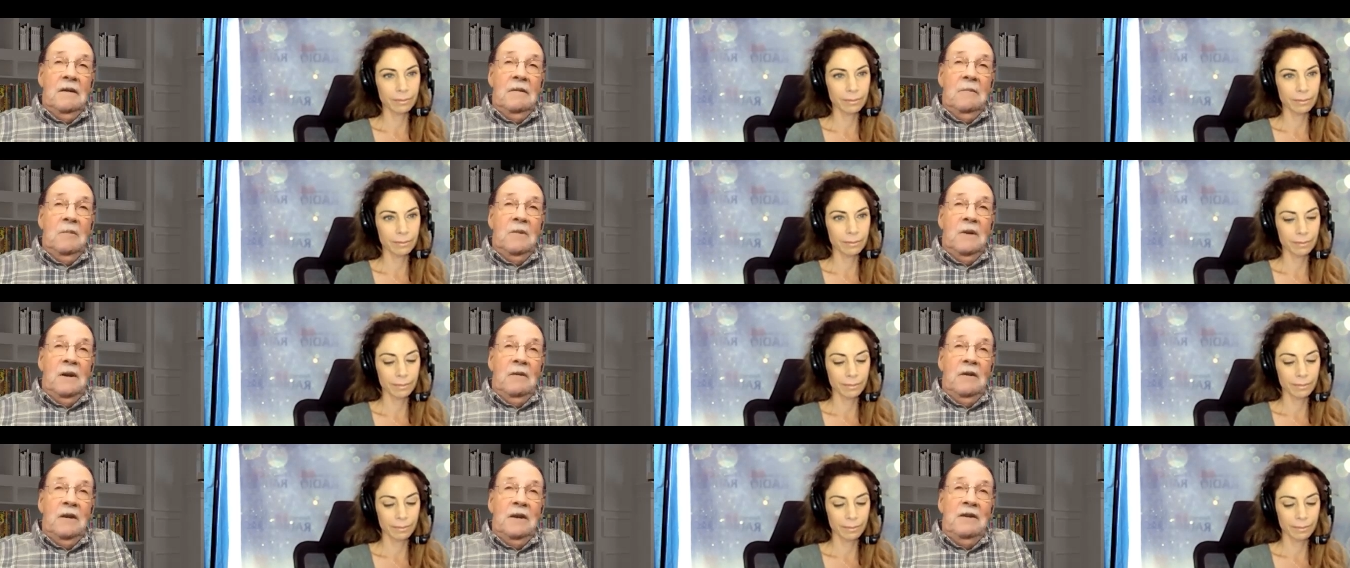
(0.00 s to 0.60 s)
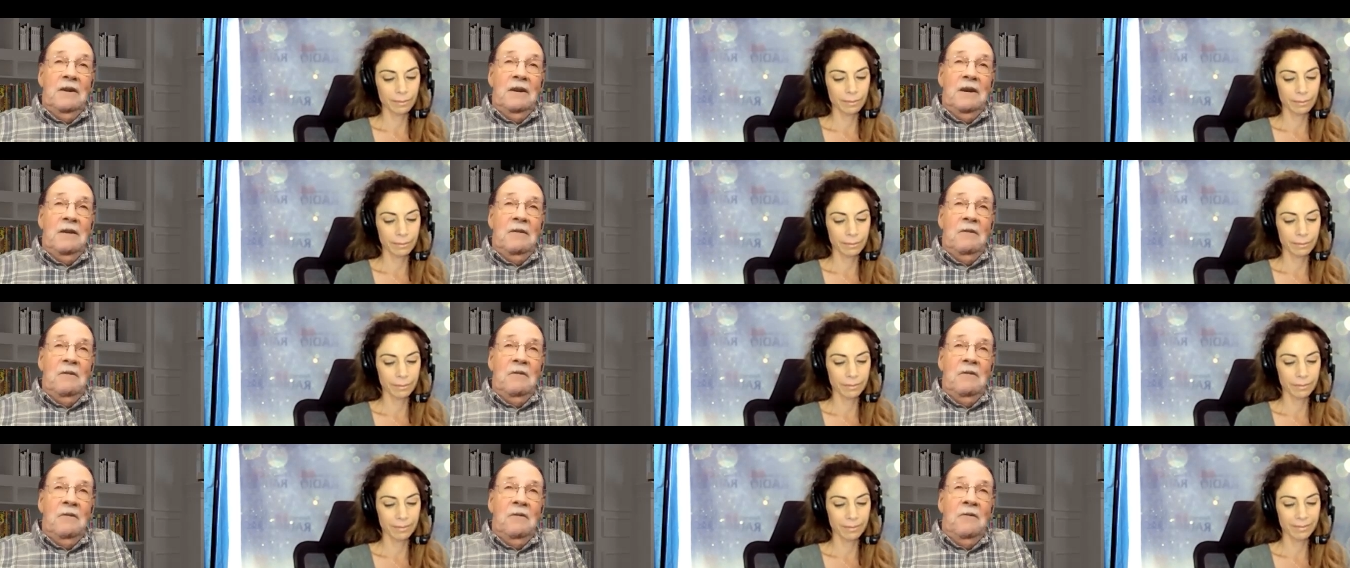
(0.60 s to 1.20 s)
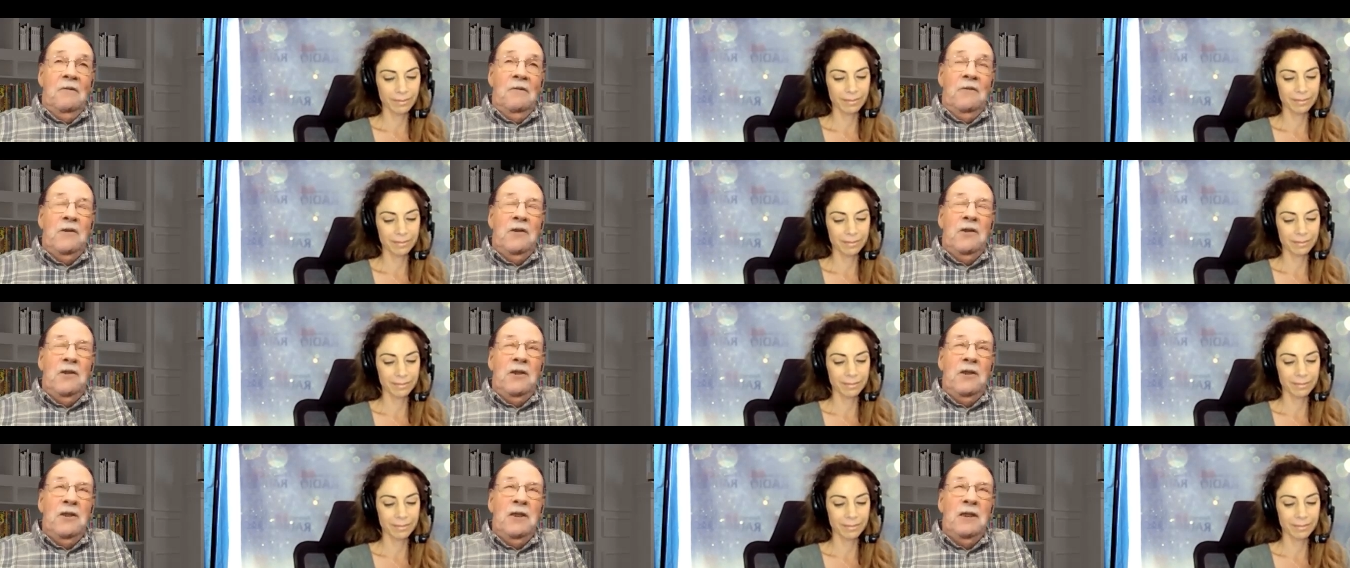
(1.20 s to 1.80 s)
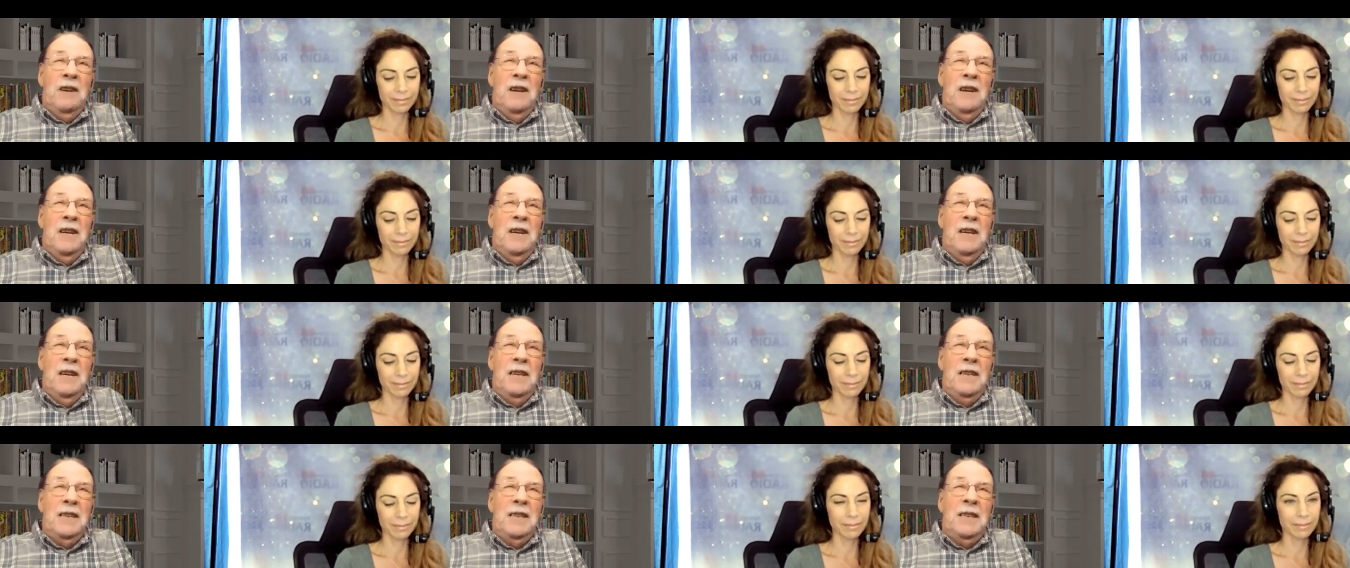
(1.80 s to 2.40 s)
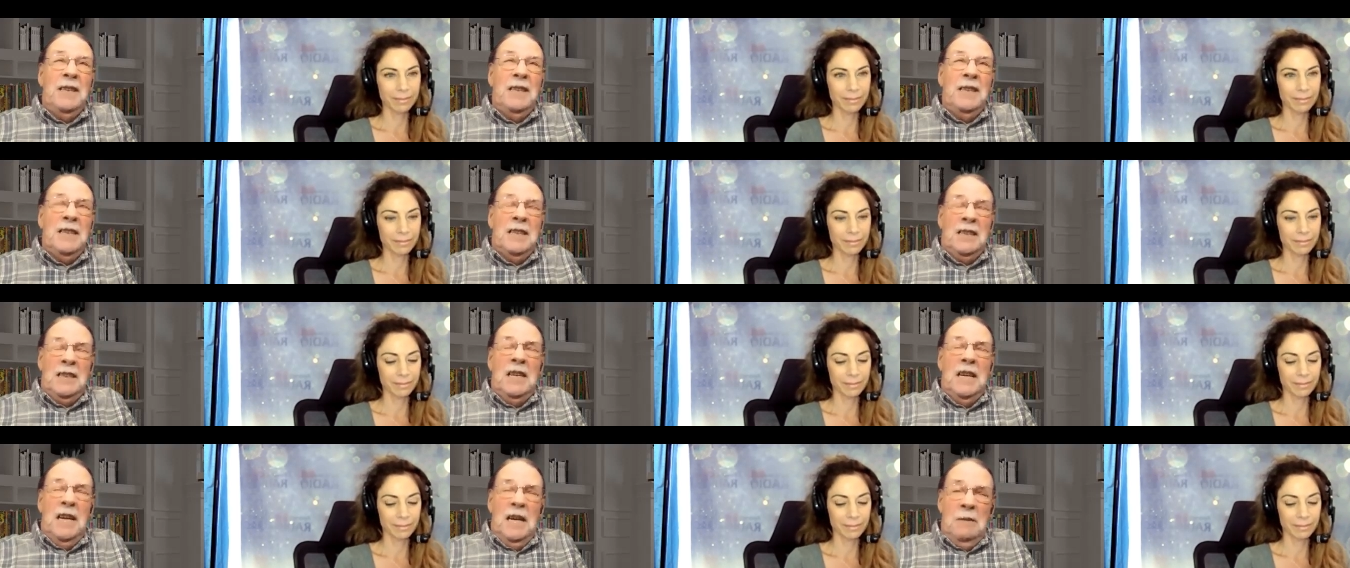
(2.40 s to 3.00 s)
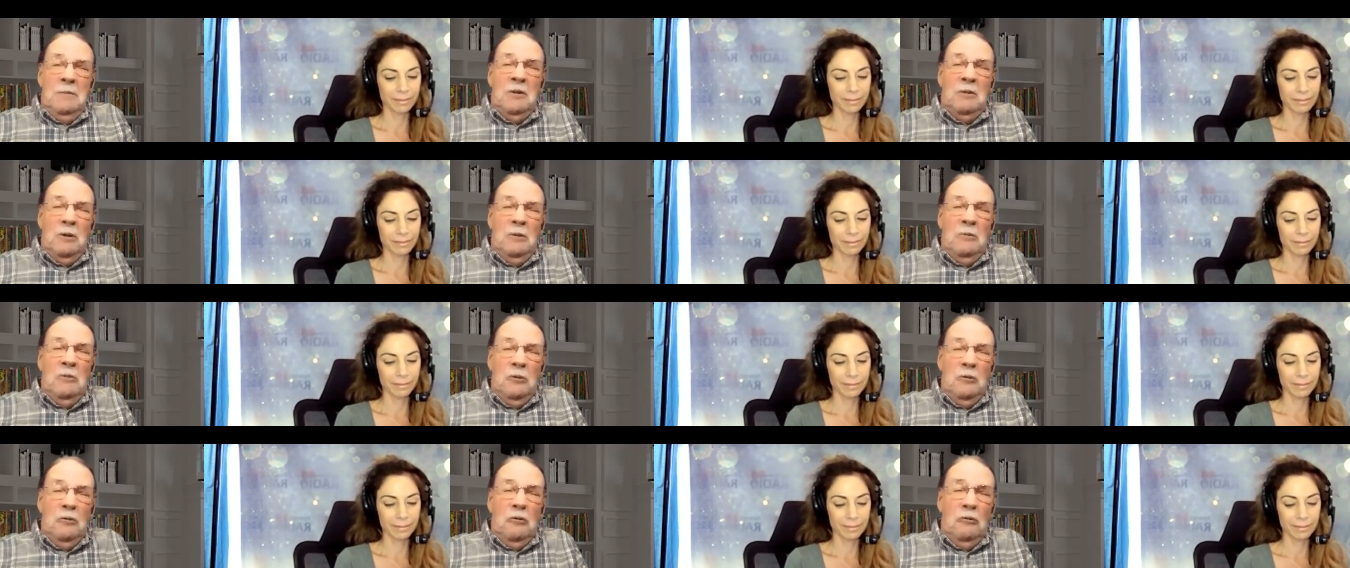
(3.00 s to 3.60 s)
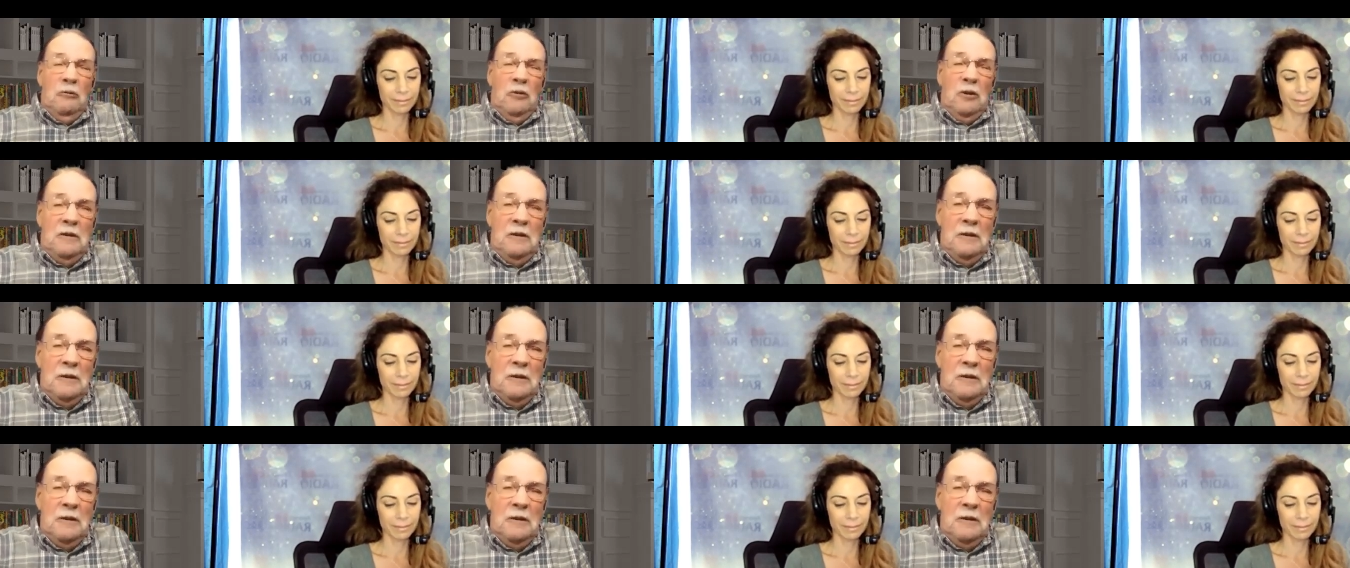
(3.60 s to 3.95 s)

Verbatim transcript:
Speaker 1: about uh, six times removed.